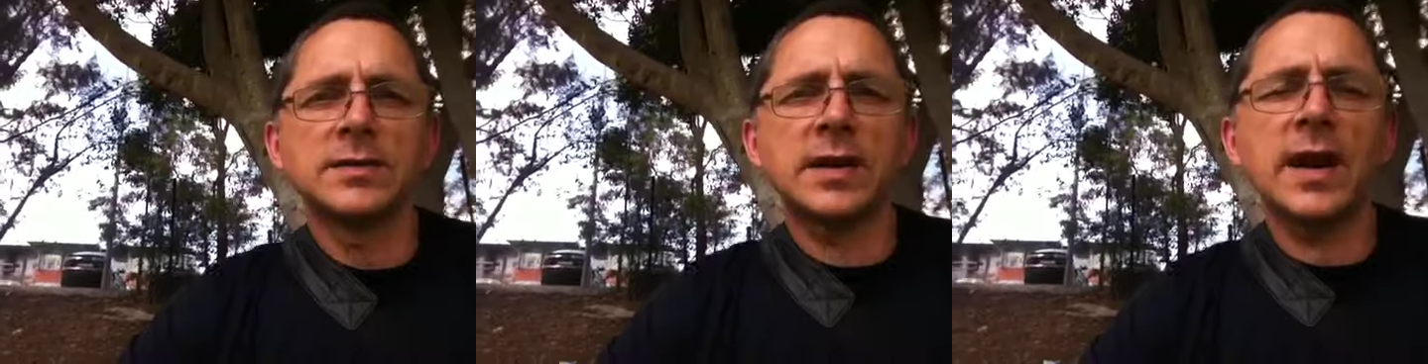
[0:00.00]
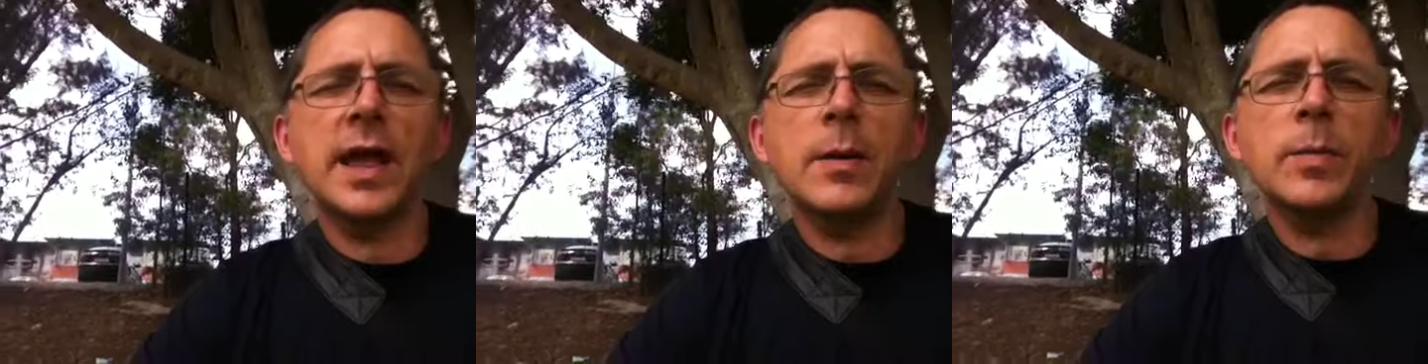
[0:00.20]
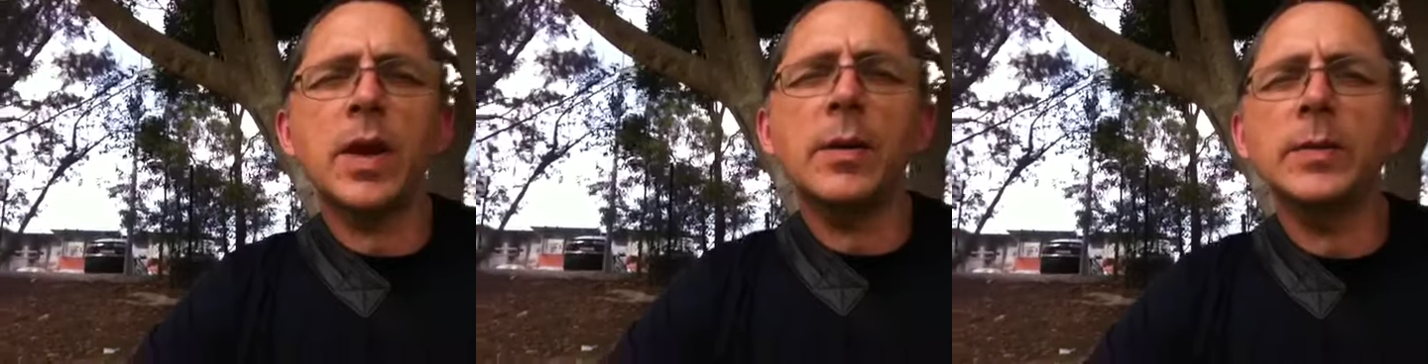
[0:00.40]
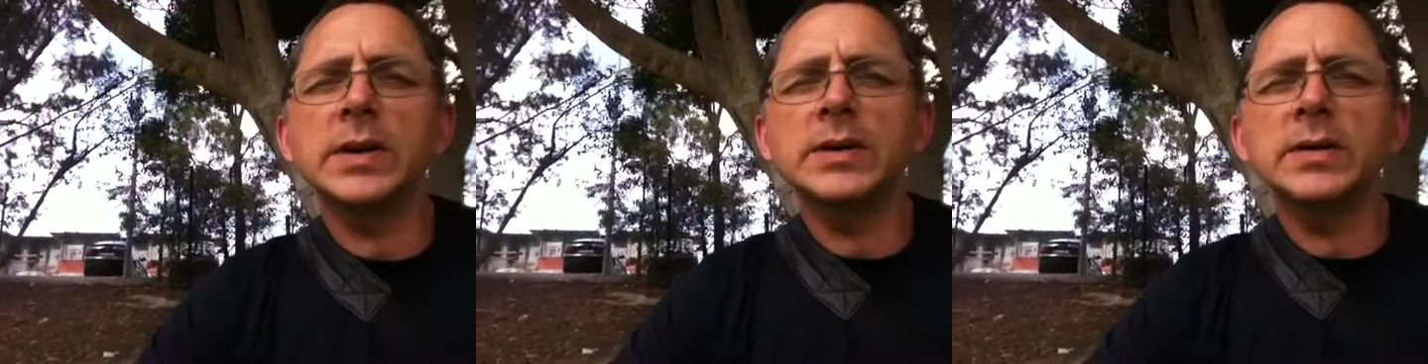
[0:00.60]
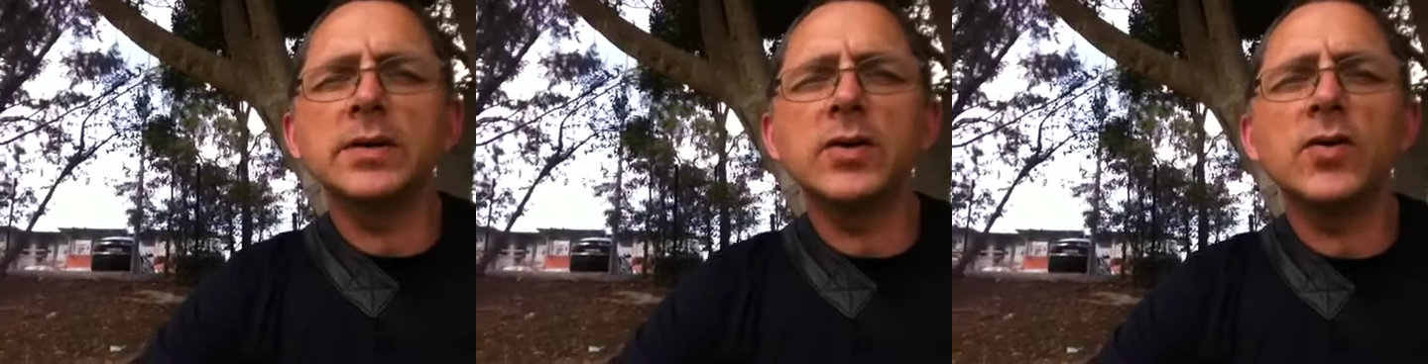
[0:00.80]
Today I'm
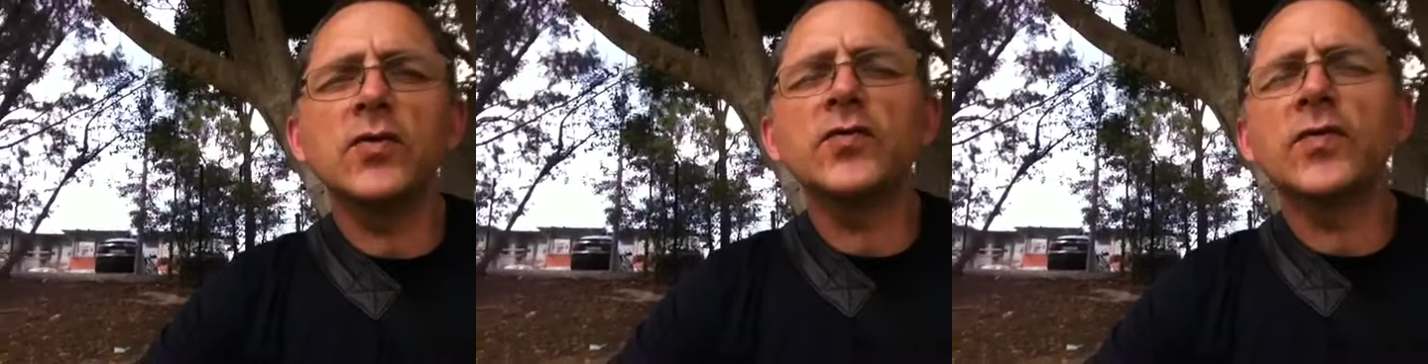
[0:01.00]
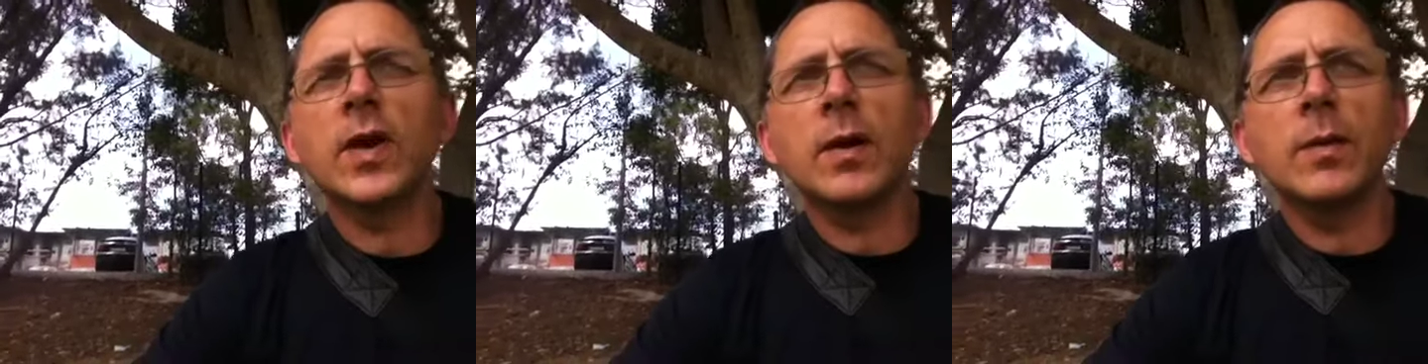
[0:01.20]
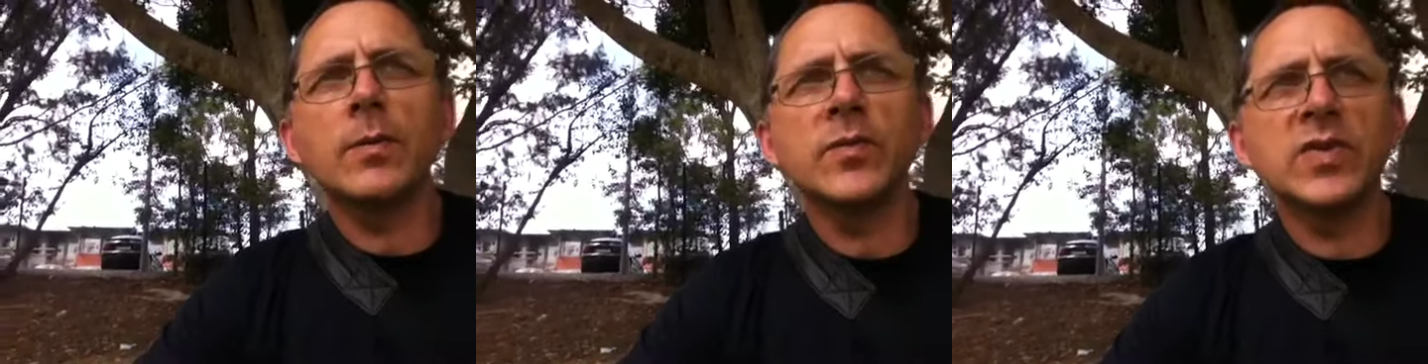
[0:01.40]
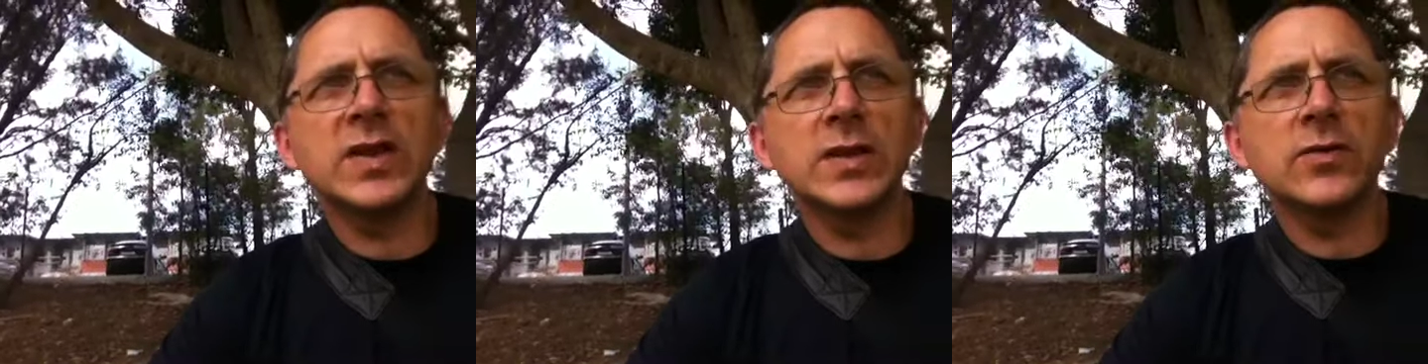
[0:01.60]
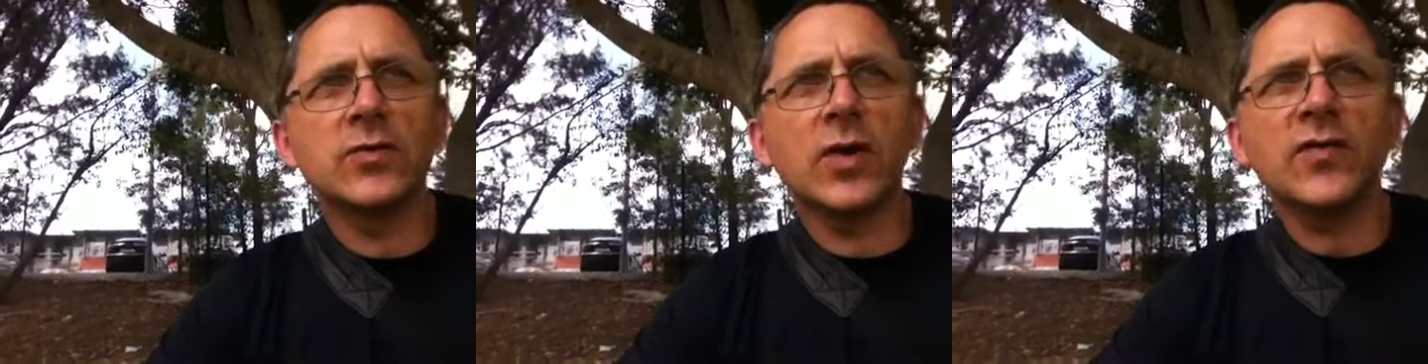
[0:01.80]
coming to you from
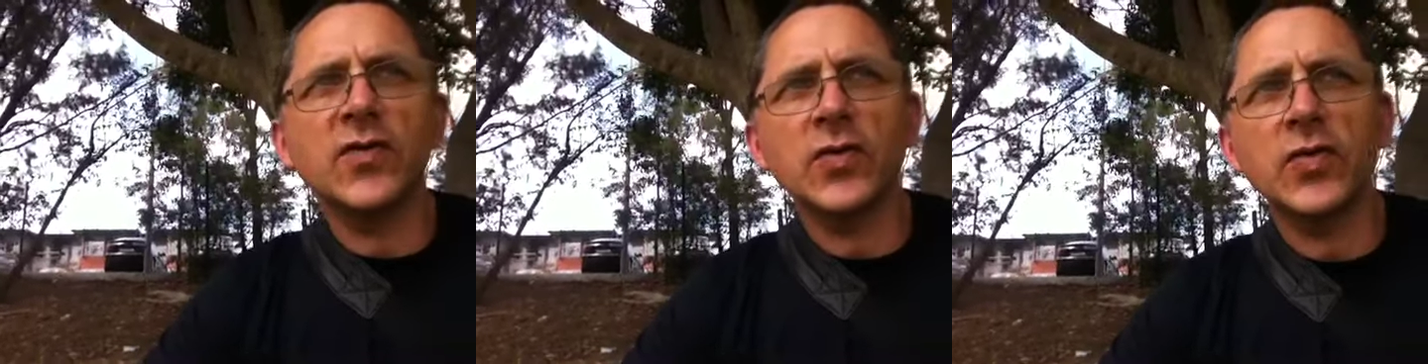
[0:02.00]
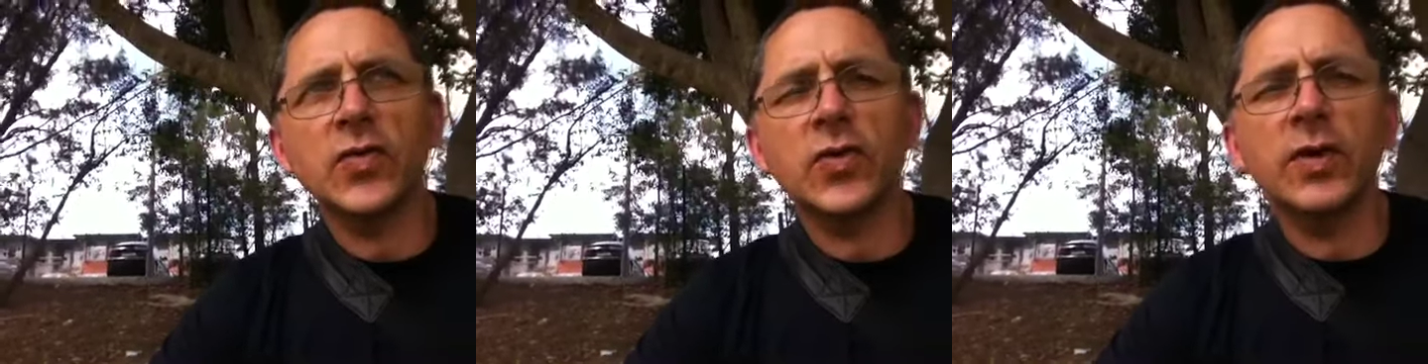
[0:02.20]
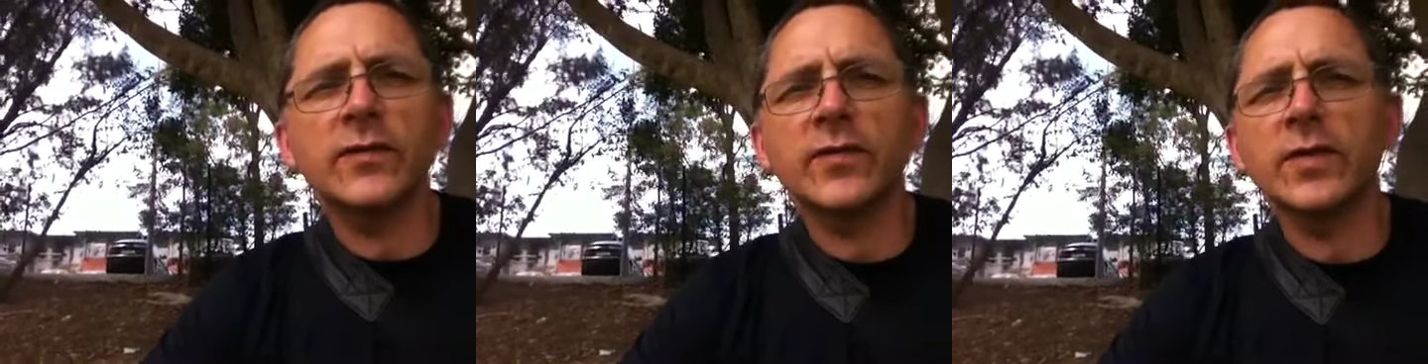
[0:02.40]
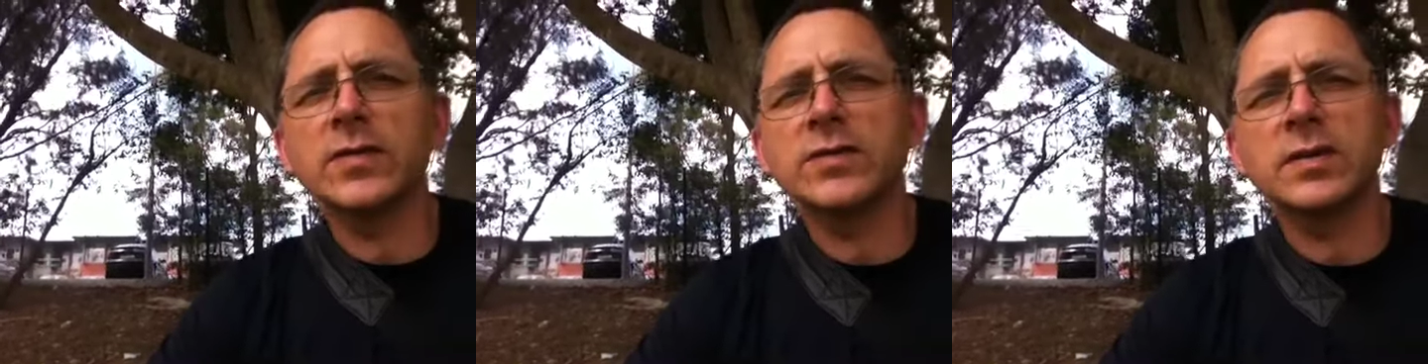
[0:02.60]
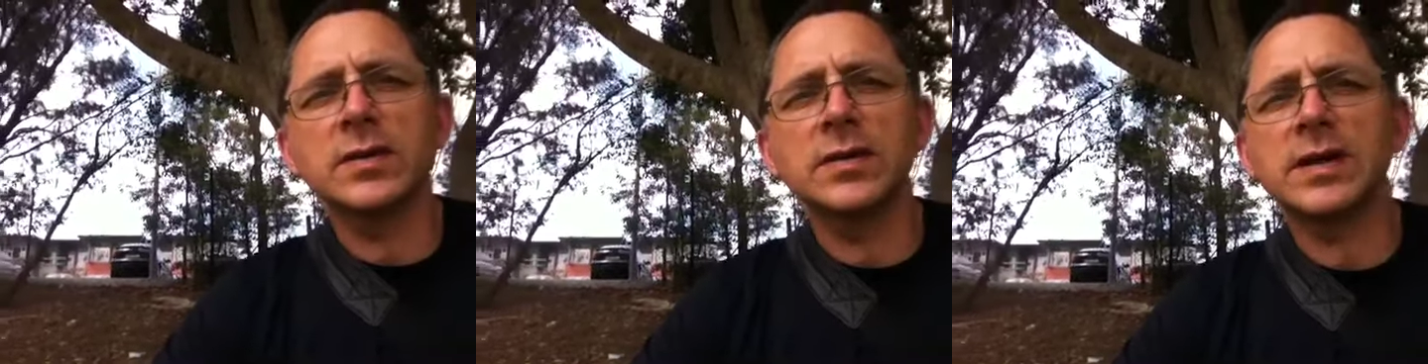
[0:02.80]
the Griffith
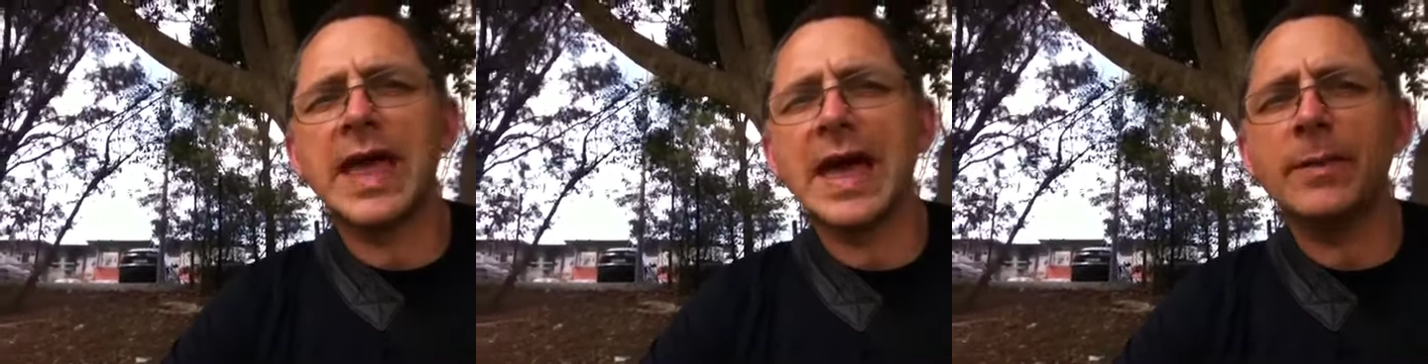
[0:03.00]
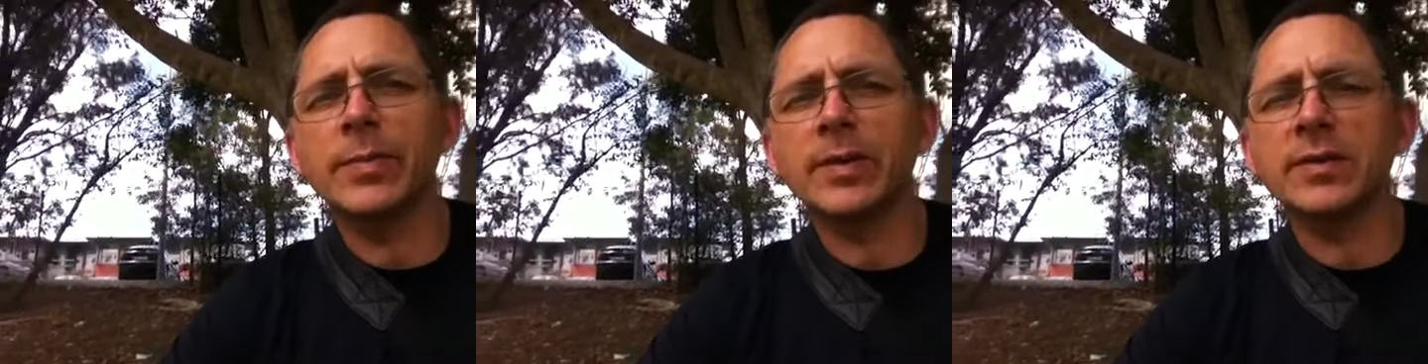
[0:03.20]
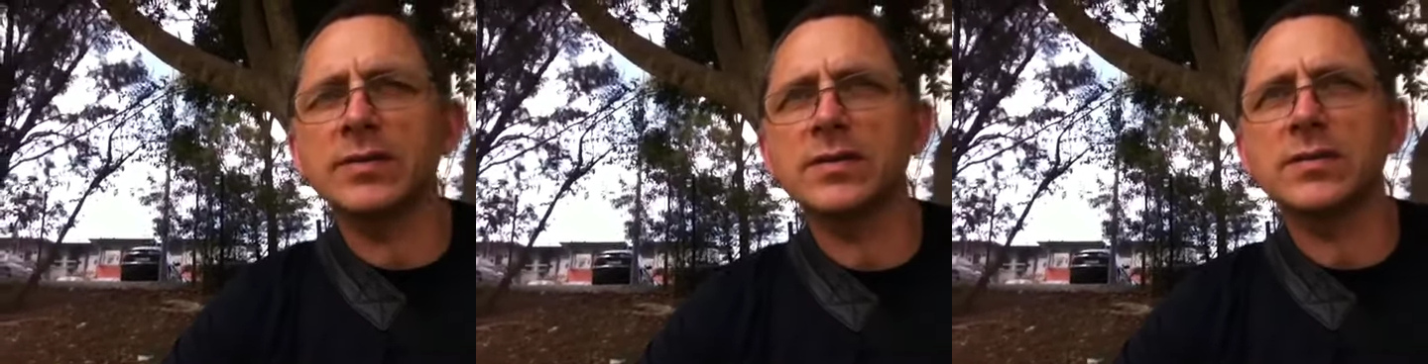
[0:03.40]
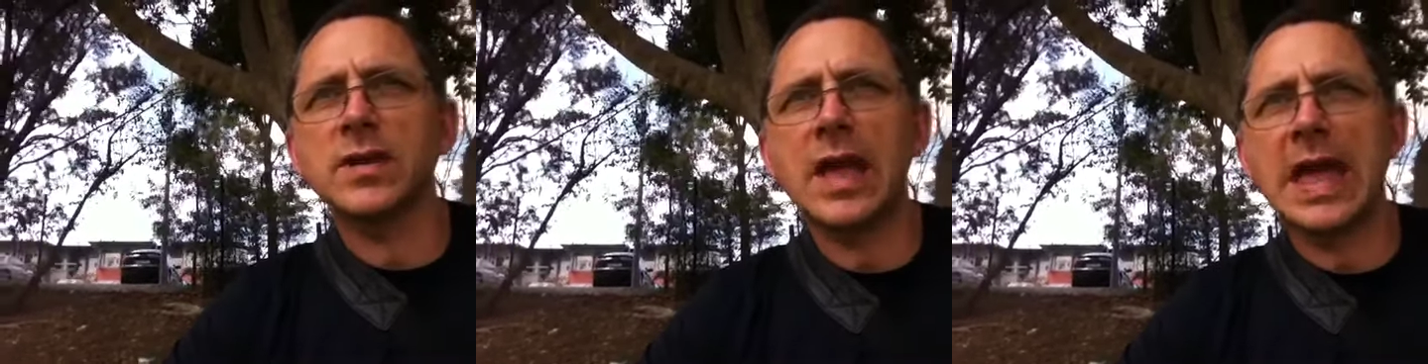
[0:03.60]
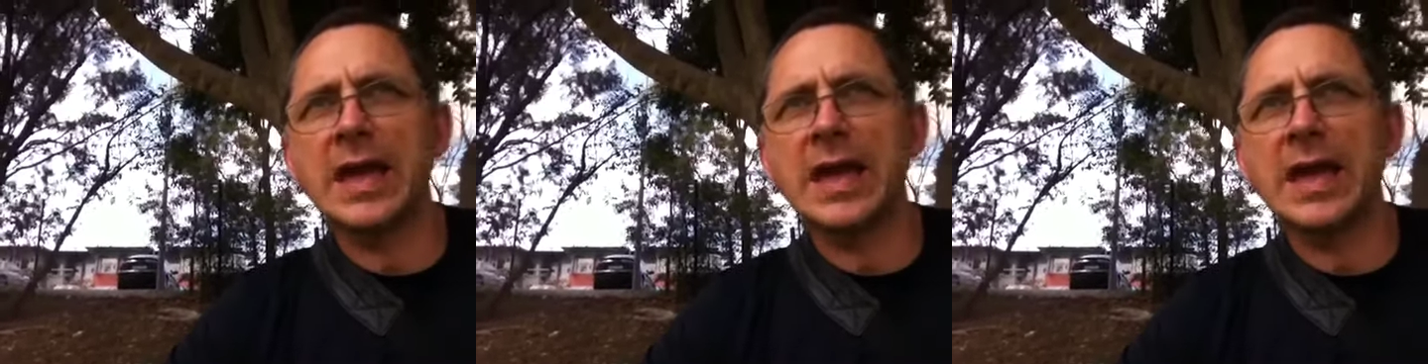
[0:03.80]
University campus,